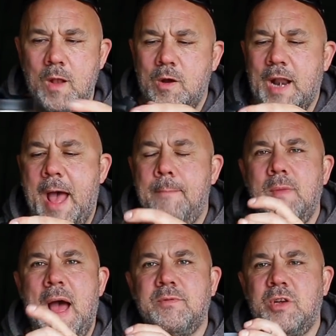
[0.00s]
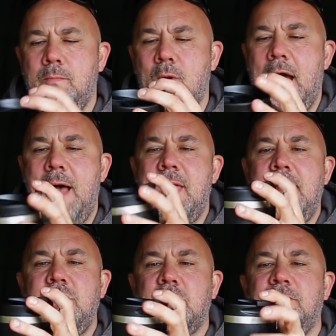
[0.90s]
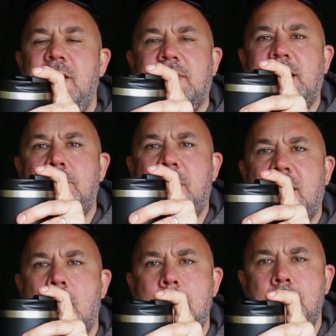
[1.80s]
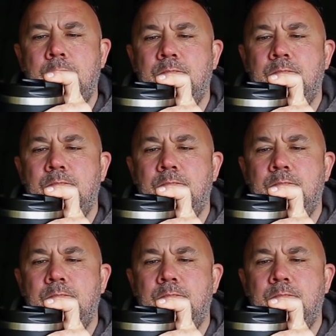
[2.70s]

Look at that, absolutely brilliant. And then you just flick the lid back on.